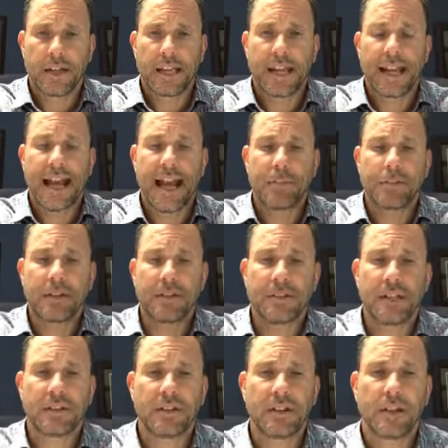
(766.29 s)
It happens
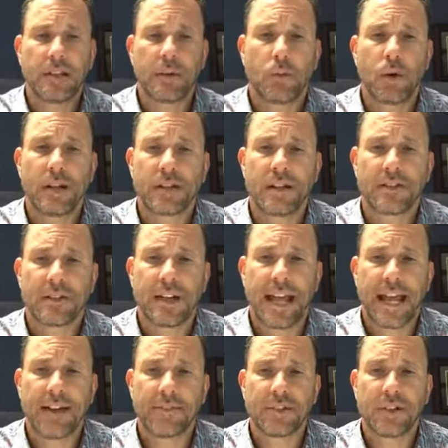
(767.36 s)
easily. One doesn't
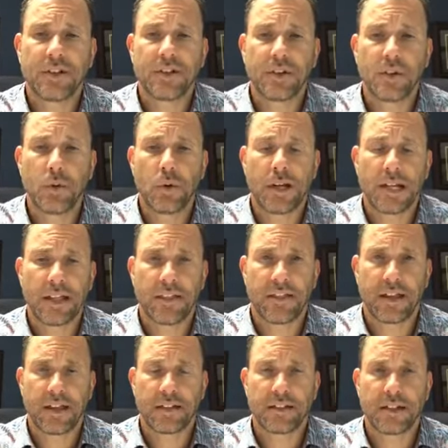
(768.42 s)
have to do
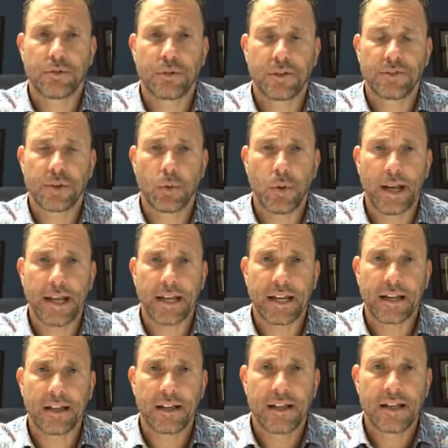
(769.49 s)
anything to drift away.